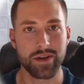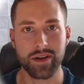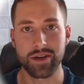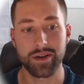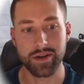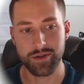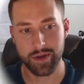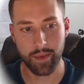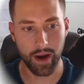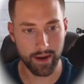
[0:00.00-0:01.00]
you could do your
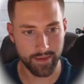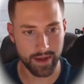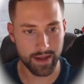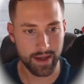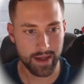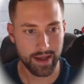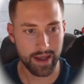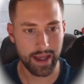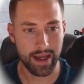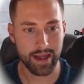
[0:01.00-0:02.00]
drip coffee.
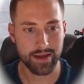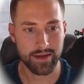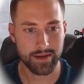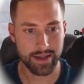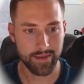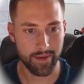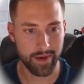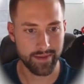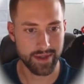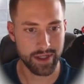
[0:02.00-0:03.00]
And let's see if they have
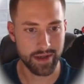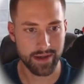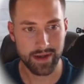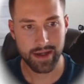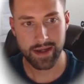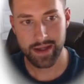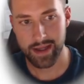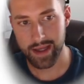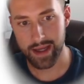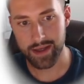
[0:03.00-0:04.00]
an image here,
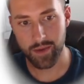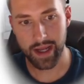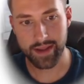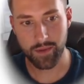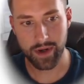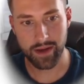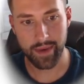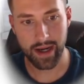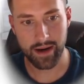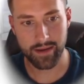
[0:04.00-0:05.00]
and you wouldn't have to worry
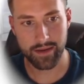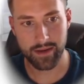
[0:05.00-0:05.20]
about